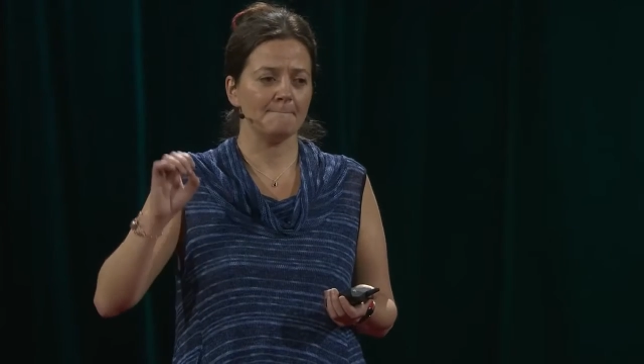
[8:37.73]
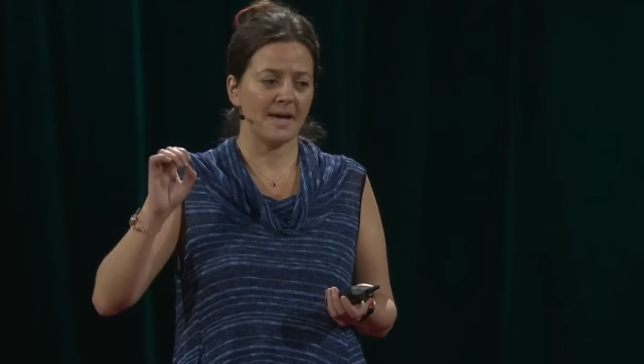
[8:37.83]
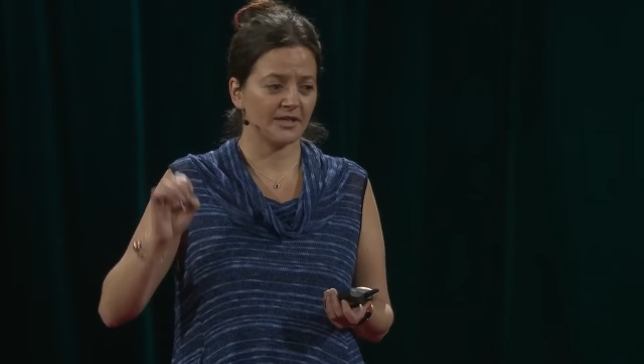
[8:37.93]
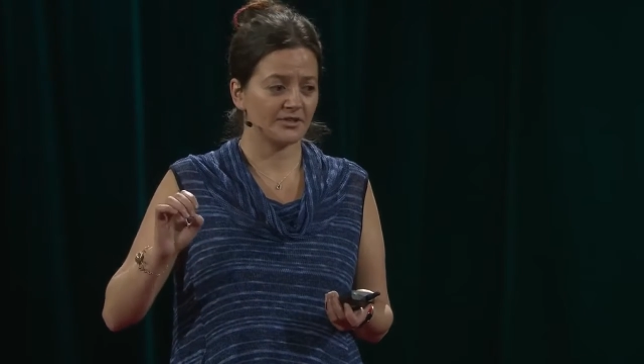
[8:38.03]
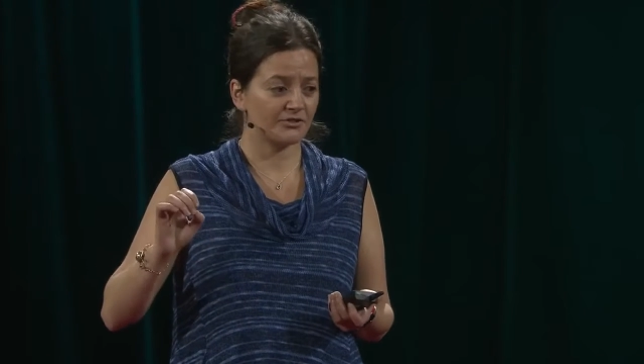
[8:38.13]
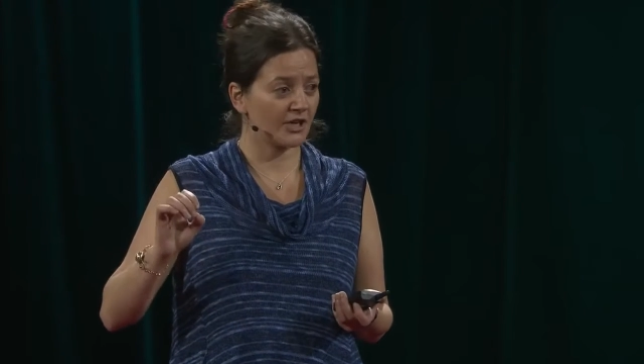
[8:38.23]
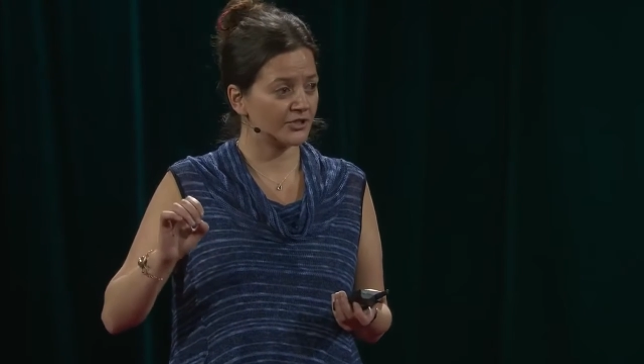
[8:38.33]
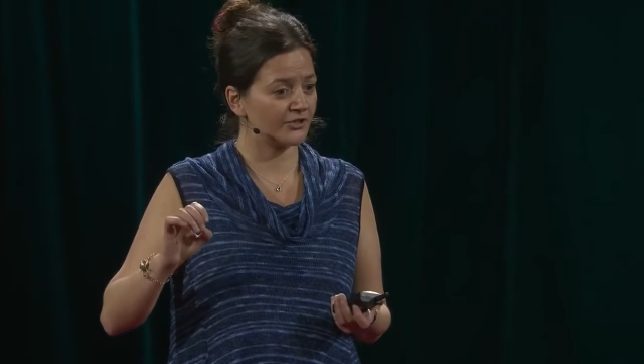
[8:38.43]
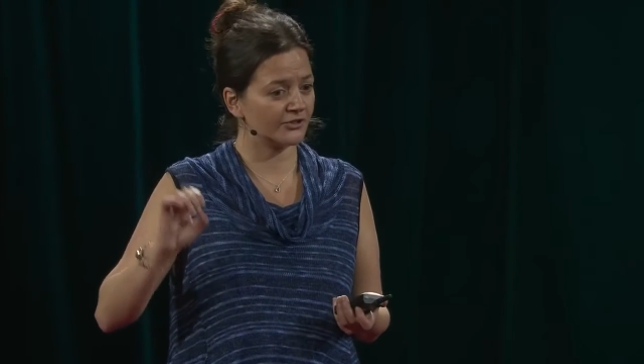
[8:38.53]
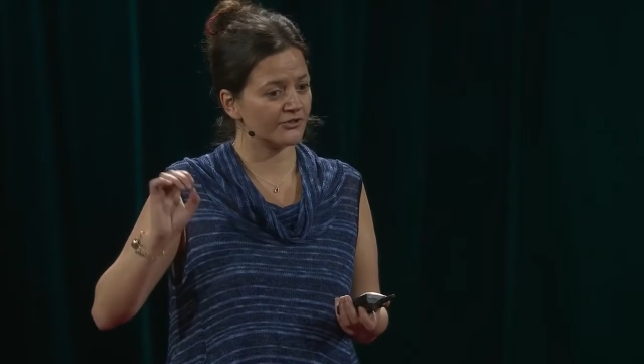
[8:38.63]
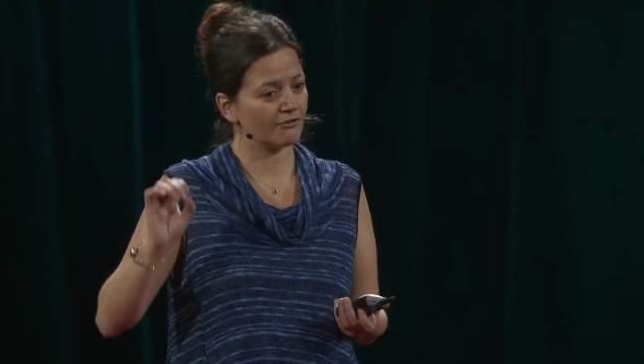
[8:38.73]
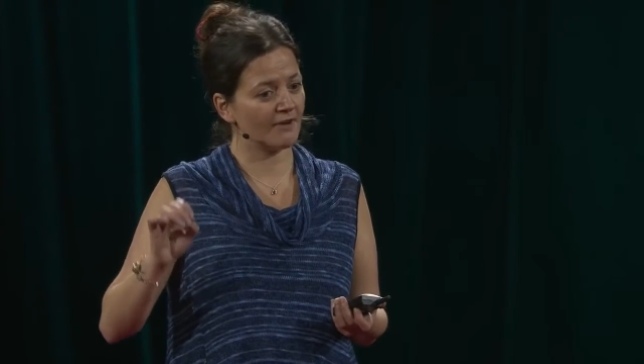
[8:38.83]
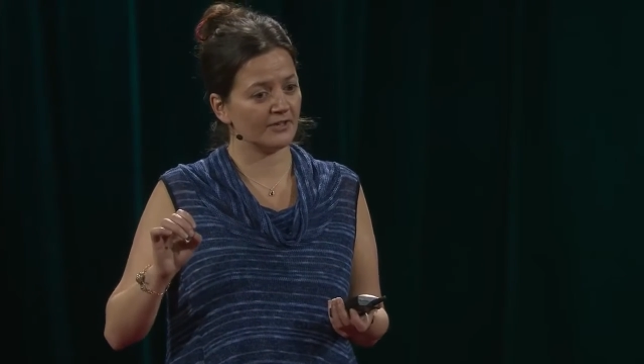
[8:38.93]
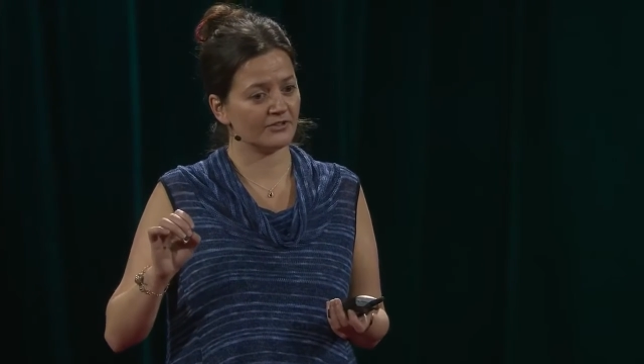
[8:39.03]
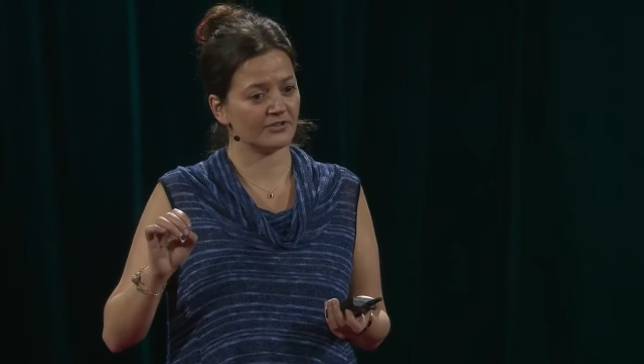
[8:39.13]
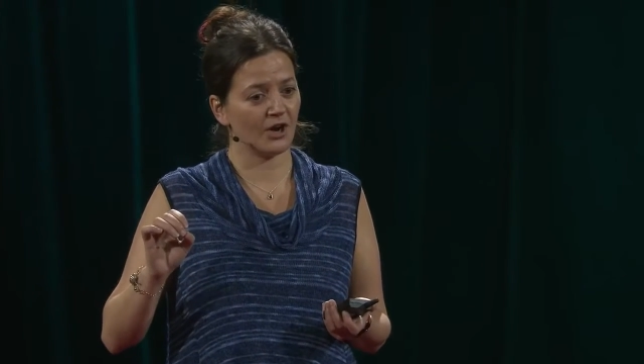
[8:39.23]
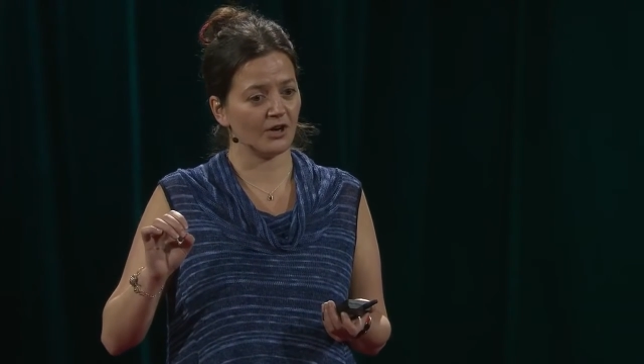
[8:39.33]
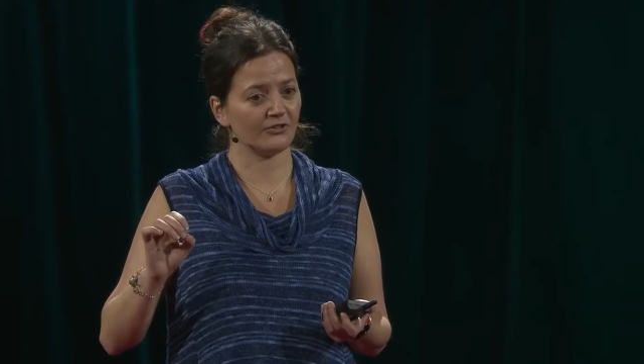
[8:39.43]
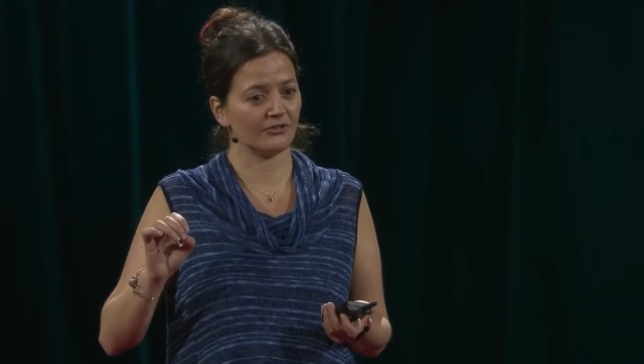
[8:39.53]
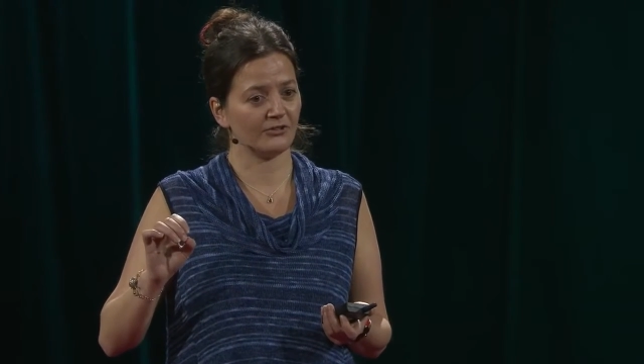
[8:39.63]
megastructures around
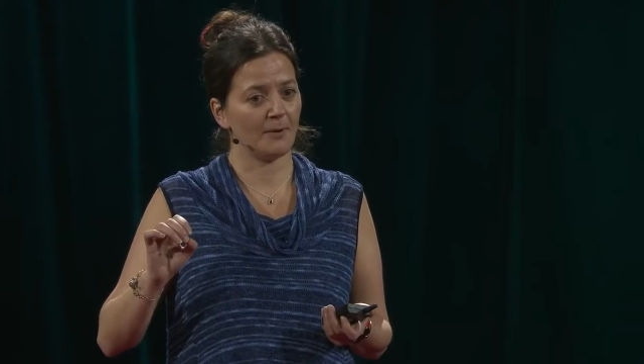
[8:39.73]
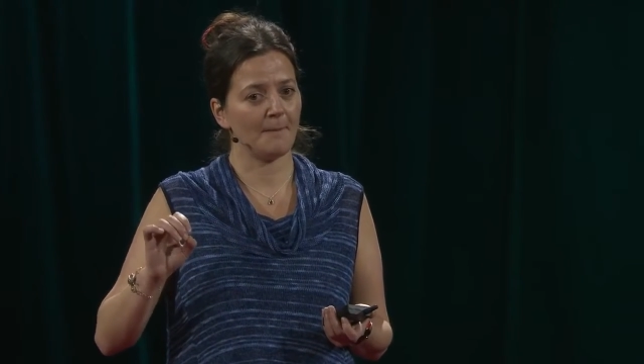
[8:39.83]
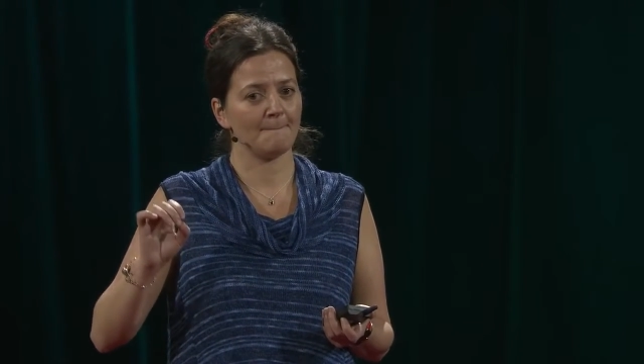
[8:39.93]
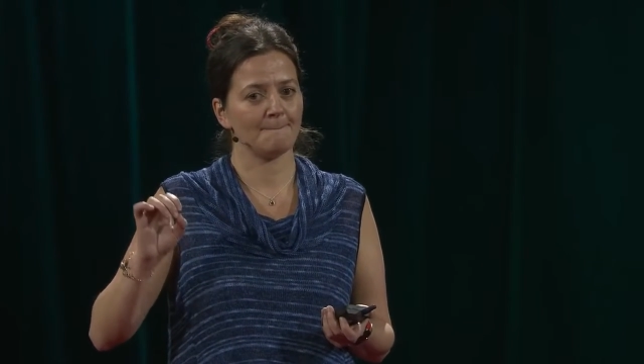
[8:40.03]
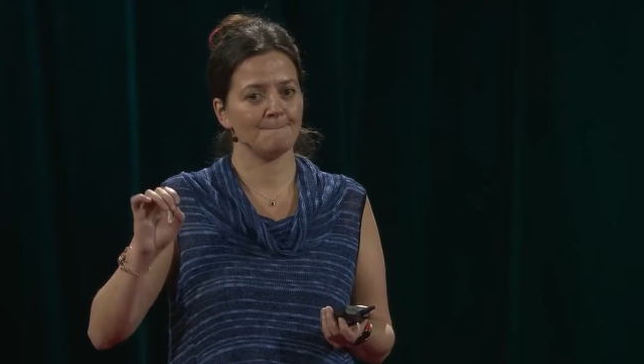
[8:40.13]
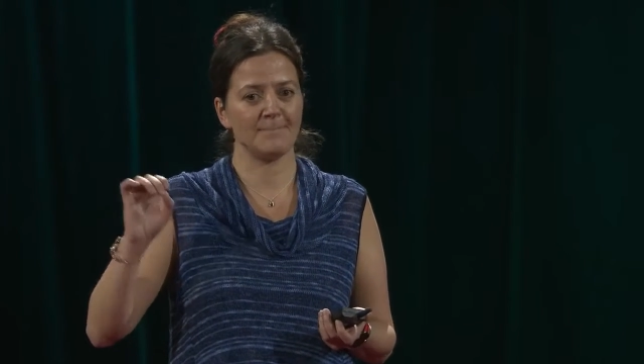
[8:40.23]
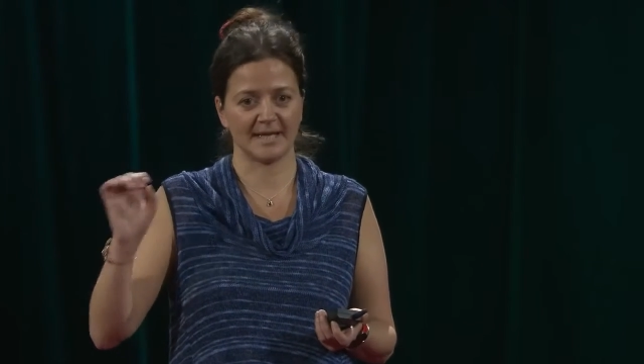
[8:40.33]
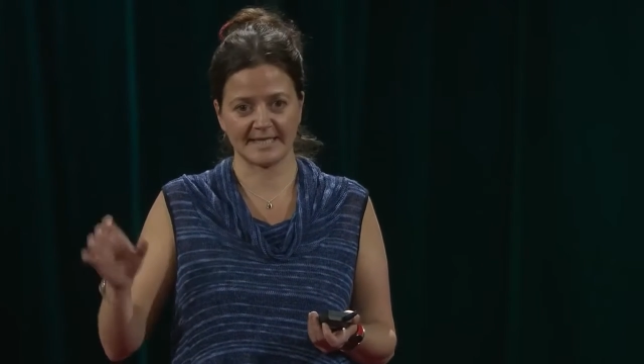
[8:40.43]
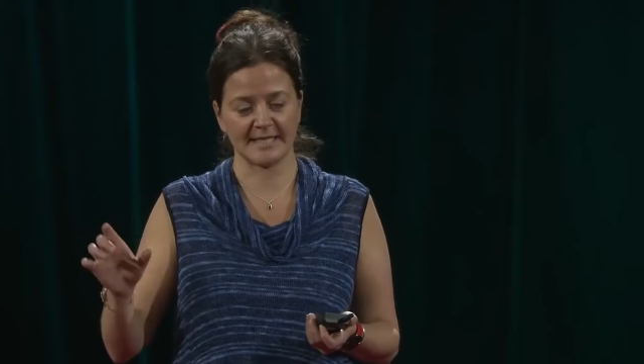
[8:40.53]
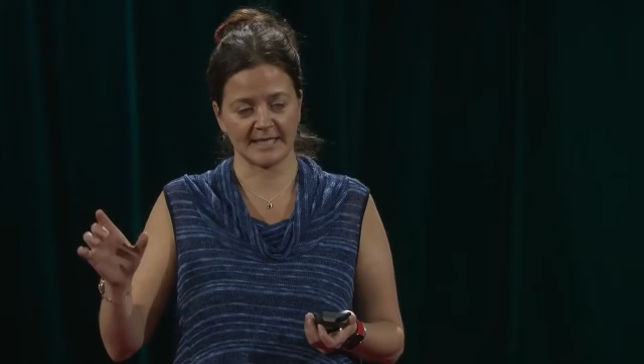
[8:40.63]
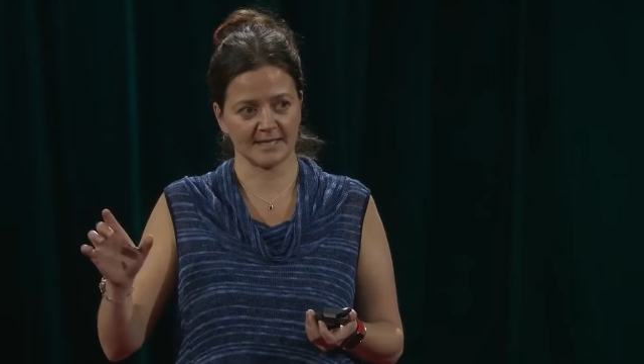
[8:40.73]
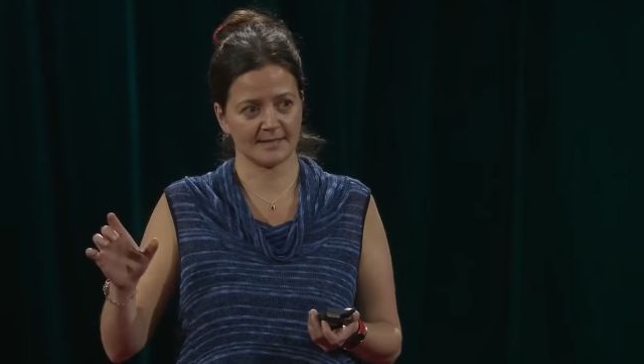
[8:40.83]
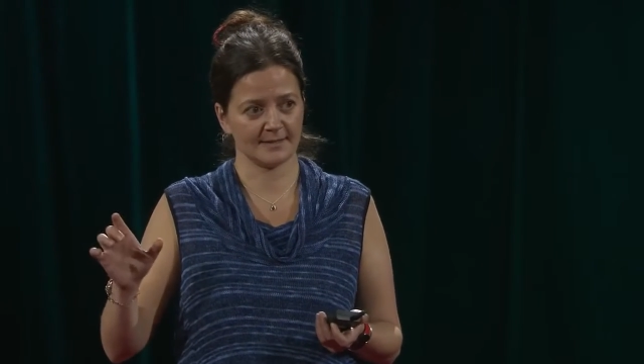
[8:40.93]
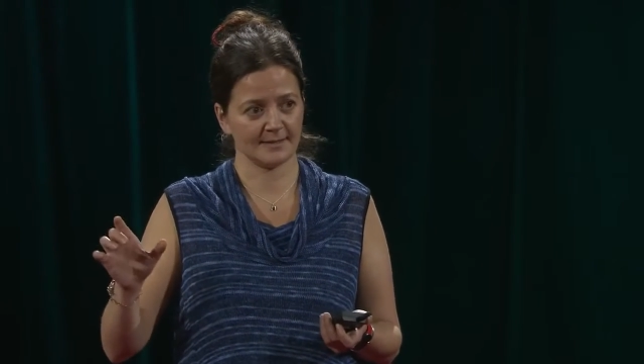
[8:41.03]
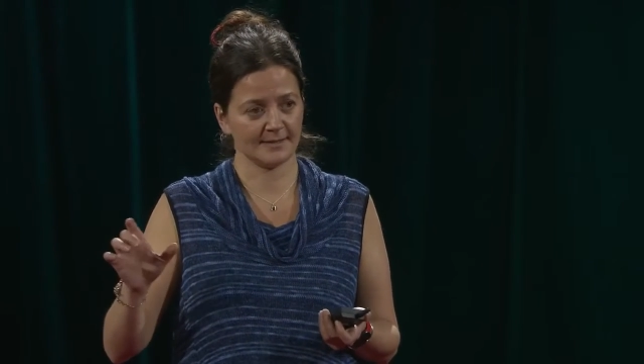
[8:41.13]
stars. But it didn't.